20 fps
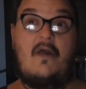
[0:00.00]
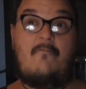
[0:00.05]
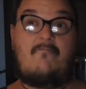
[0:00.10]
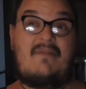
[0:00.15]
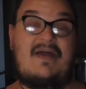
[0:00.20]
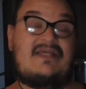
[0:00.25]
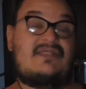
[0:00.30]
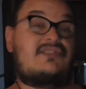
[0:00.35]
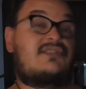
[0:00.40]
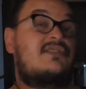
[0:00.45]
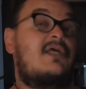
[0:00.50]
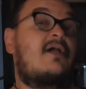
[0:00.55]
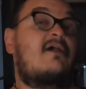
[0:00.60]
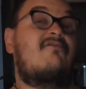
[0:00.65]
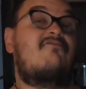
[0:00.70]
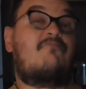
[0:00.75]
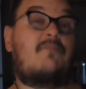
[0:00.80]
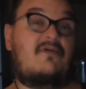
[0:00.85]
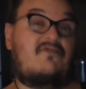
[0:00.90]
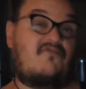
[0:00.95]

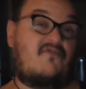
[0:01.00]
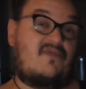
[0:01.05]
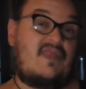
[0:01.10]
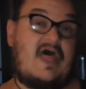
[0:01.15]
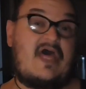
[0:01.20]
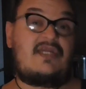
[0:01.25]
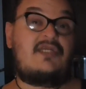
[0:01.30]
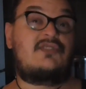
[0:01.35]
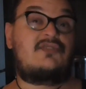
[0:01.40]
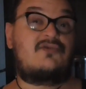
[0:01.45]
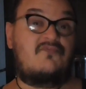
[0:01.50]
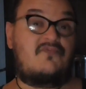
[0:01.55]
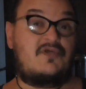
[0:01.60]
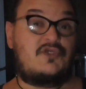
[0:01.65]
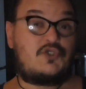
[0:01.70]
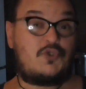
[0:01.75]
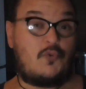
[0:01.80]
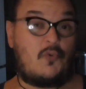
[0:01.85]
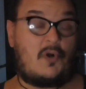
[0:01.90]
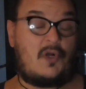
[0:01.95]
myself, but for that
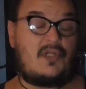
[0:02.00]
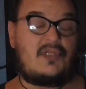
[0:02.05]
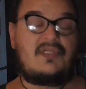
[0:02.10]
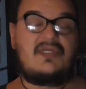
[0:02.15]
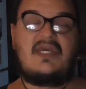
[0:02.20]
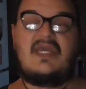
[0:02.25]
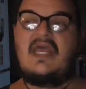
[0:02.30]
individual.